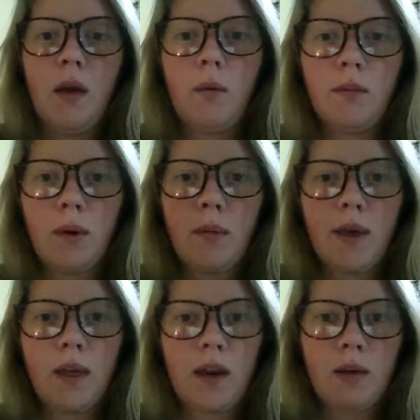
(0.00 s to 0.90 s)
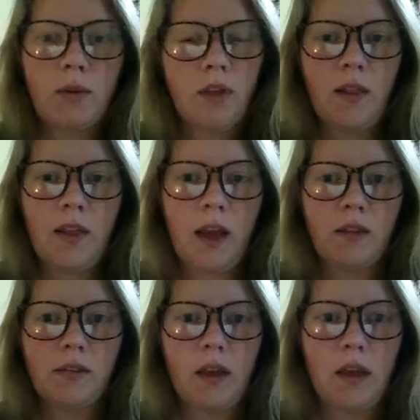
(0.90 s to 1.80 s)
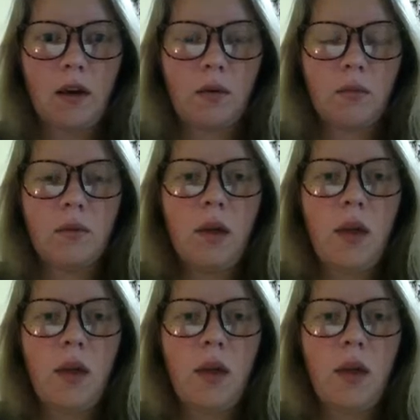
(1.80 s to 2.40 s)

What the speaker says: with mobility within the ICU.